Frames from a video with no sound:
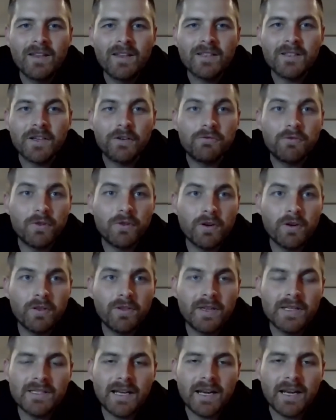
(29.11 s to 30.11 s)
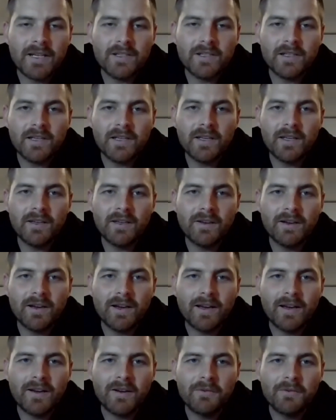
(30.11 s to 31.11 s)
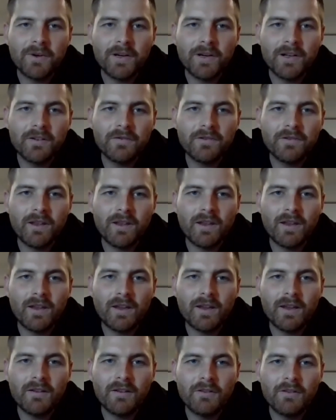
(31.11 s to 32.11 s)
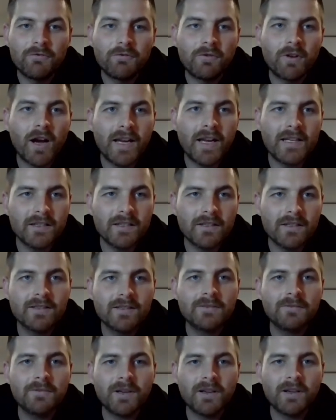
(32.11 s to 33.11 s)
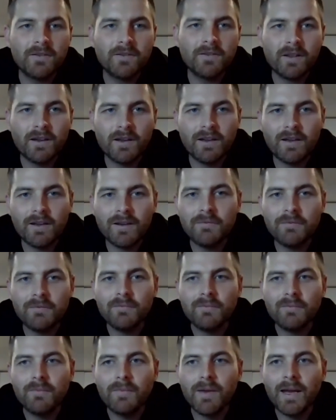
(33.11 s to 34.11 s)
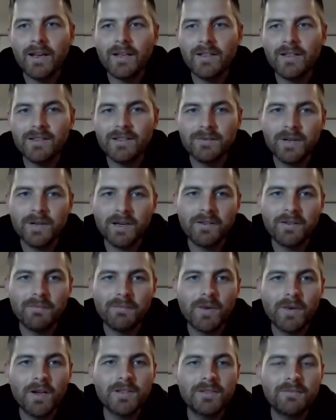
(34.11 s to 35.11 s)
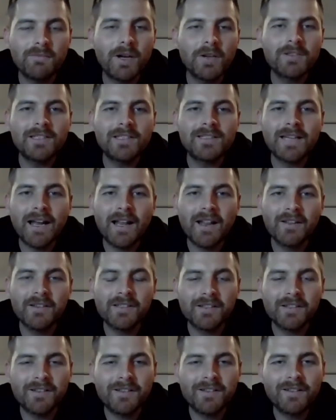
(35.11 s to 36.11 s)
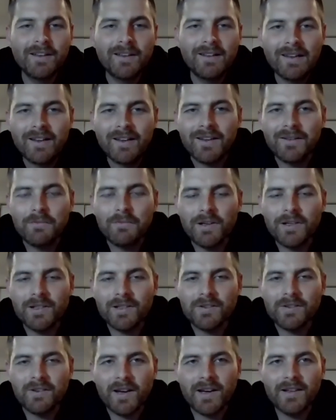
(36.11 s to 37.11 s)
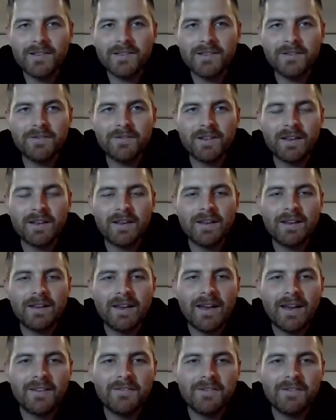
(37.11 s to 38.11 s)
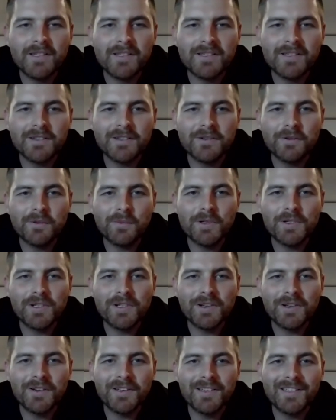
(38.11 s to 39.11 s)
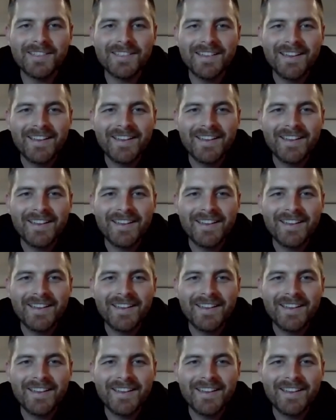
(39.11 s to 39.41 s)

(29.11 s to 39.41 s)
So Ruth is actually one of the writers, one of the managers, one of the multi-talented administrators of the Adventist Digital Missionaries